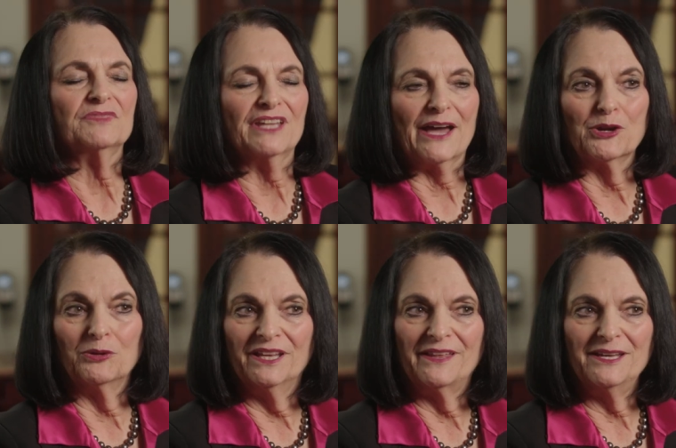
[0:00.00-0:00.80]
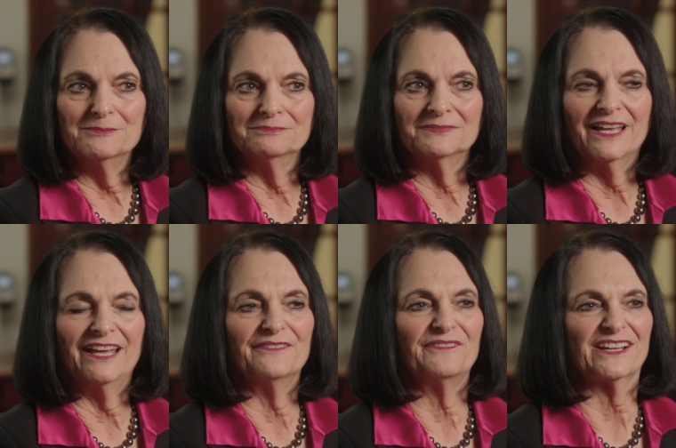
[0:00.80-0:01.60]
not only them,
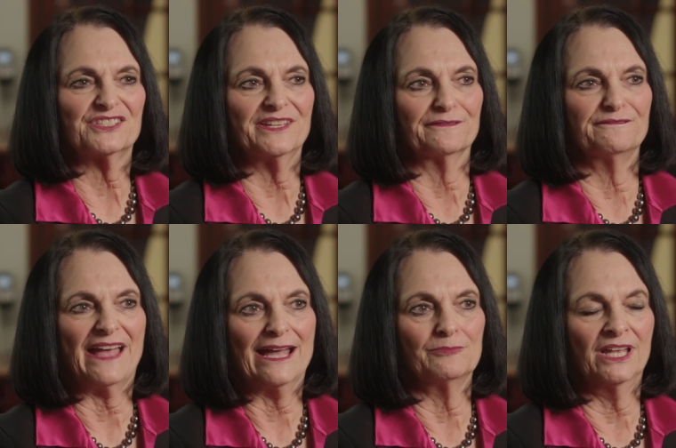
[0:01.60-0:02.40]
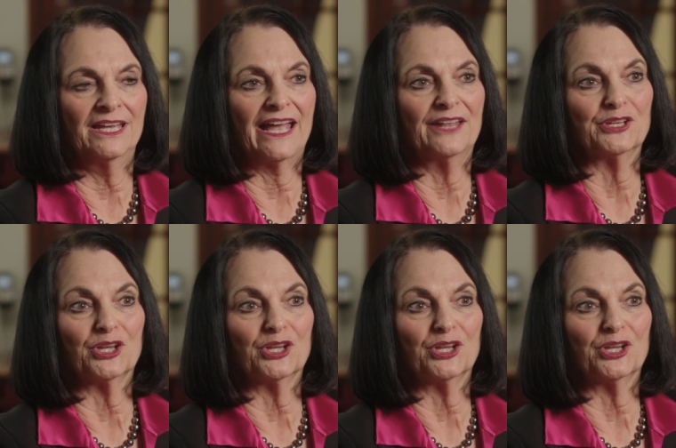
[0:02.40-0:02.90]
it affects their family and the